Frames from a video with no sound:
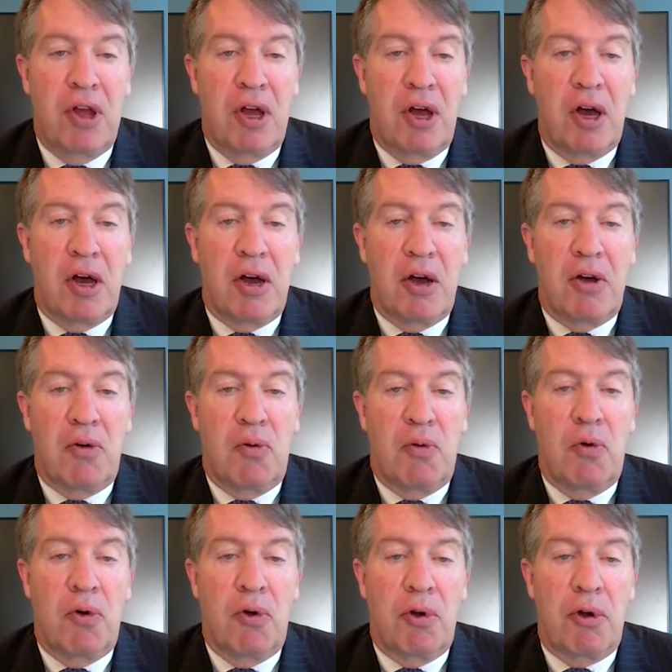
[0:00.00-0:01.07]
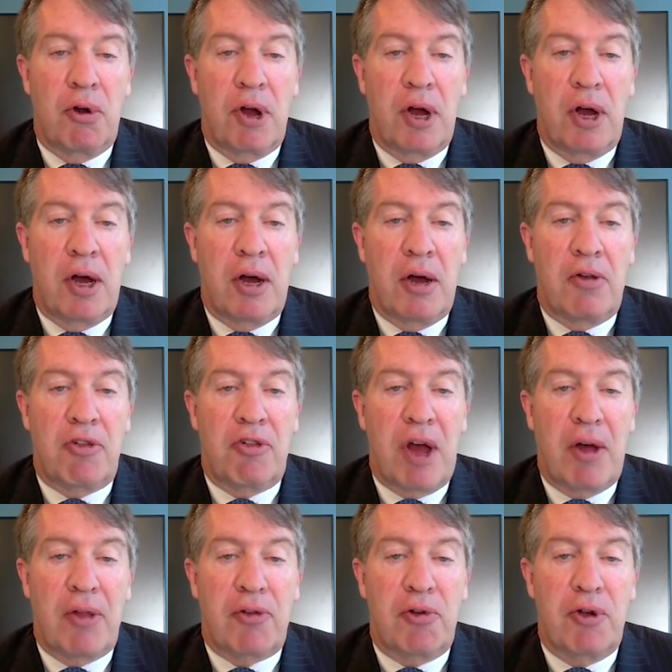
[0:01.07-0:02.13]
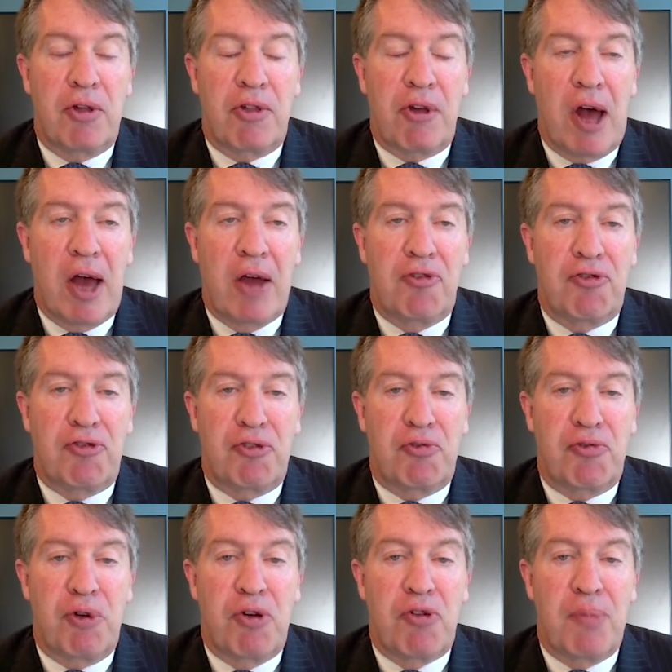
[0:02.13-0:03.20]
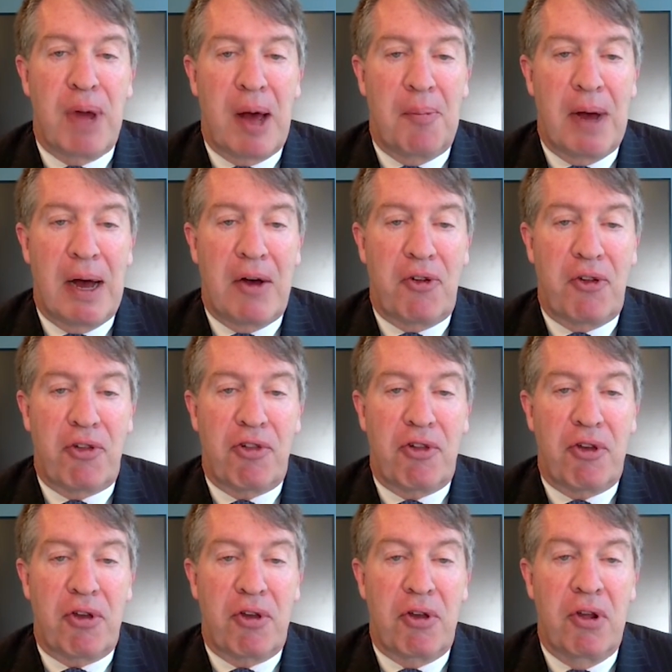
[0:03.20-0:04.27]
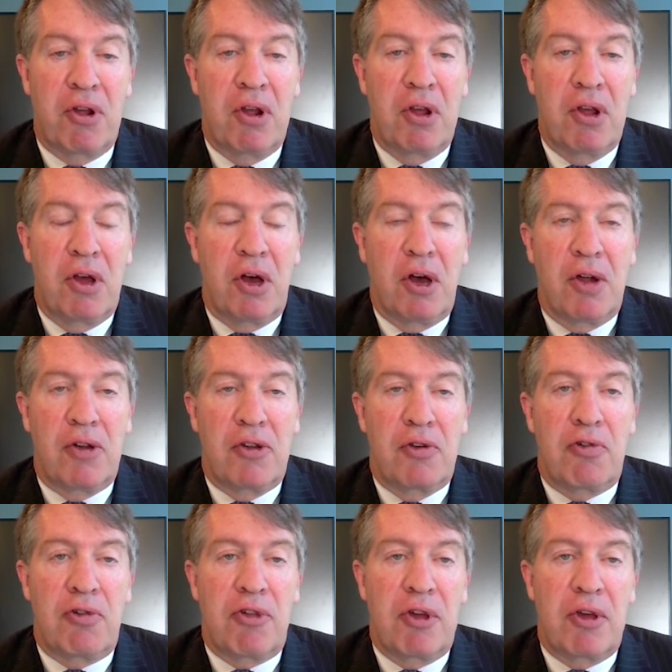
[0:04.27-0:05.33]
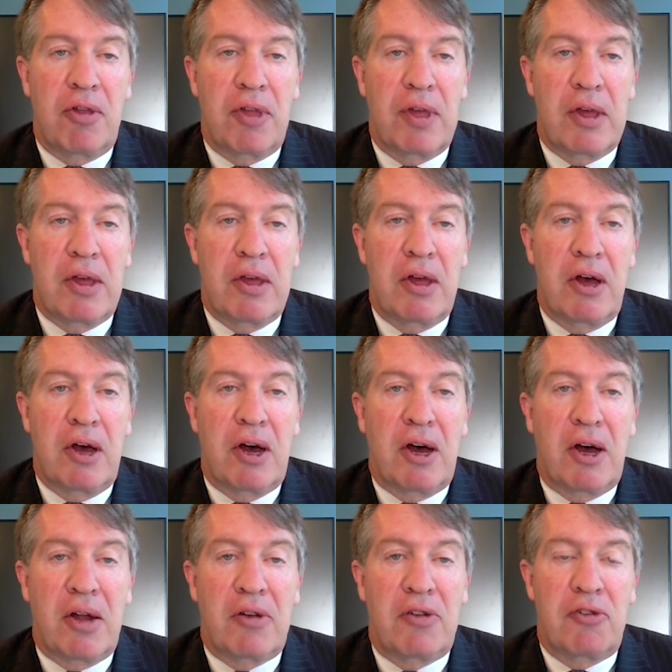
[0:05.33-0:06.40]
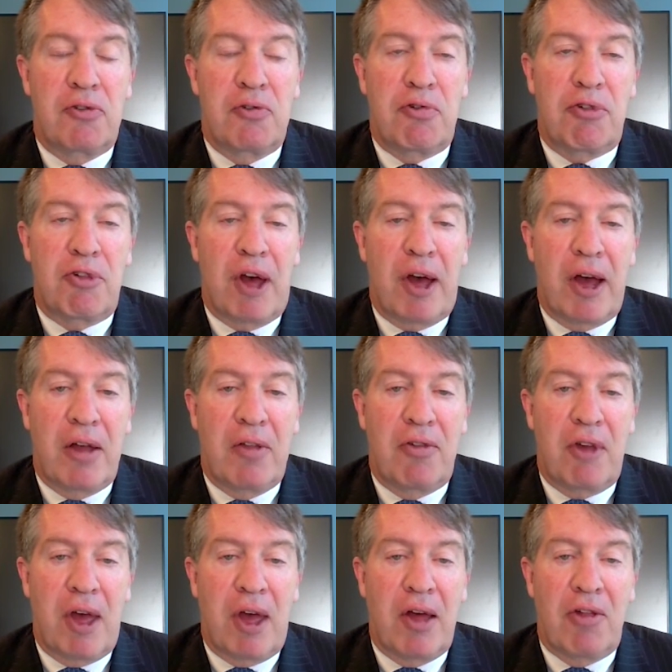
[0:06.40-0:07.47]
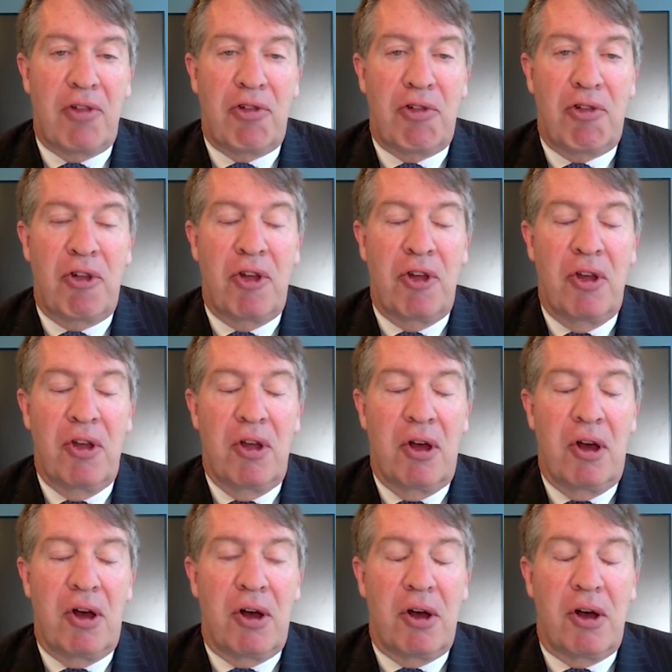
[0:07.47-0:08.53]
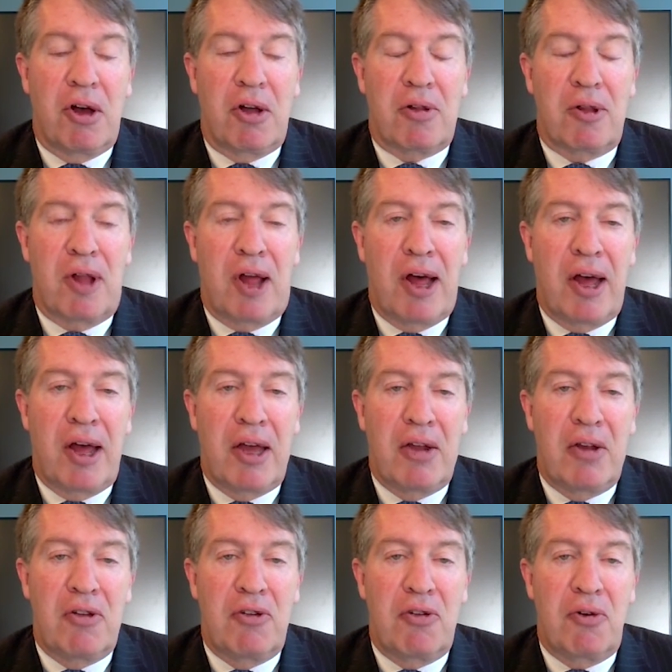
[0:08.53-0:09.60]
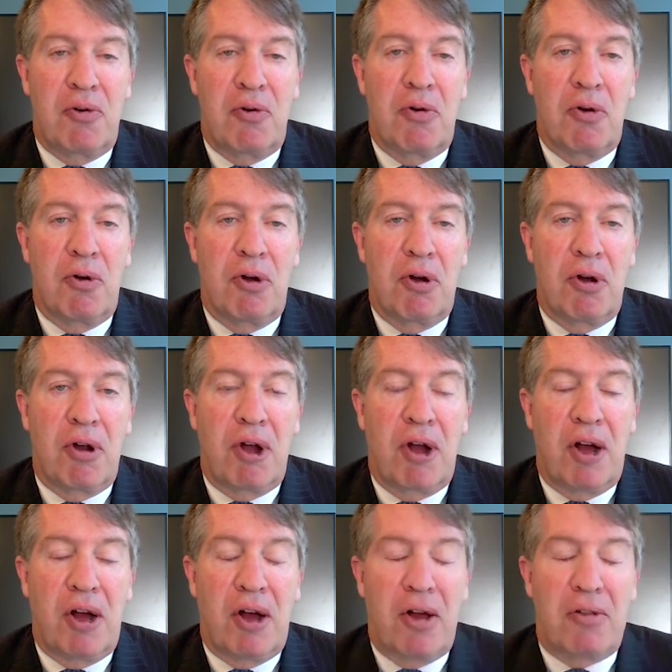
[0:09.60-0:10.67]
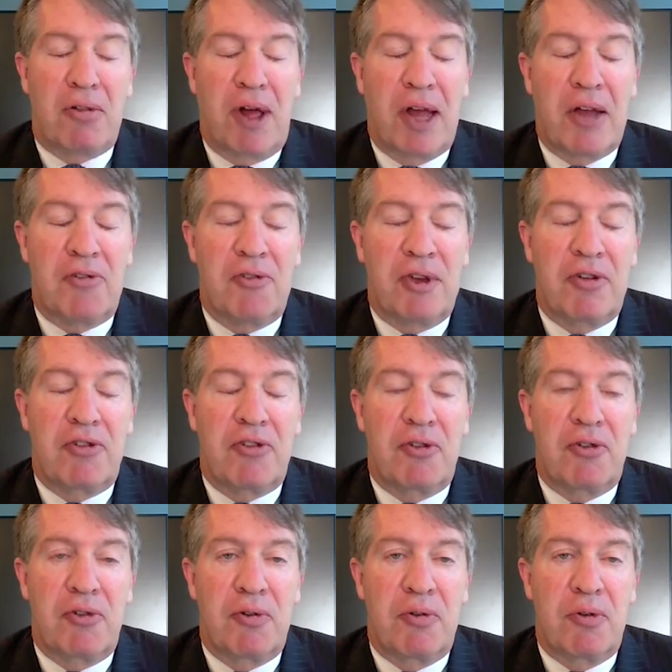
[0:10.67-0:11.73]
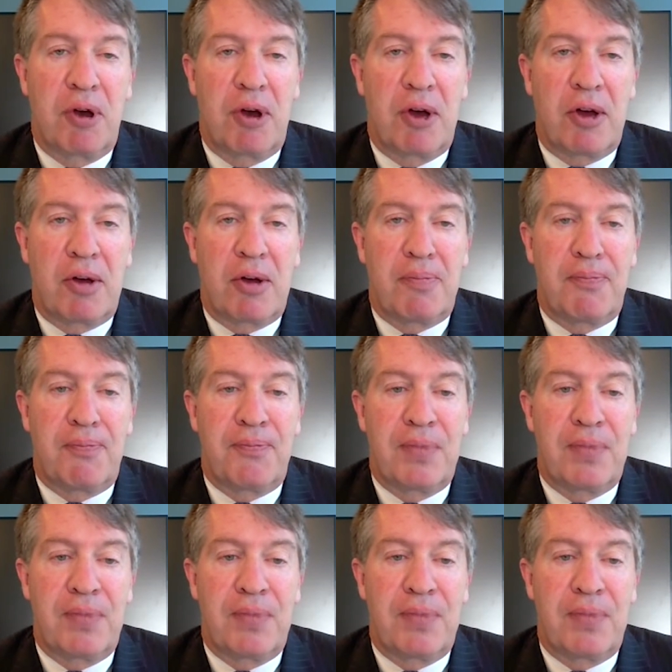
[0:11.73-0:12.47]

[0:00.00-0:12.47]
or South Korea's hydrogen roadmap policy. Do you see the two sides as aligned or likely to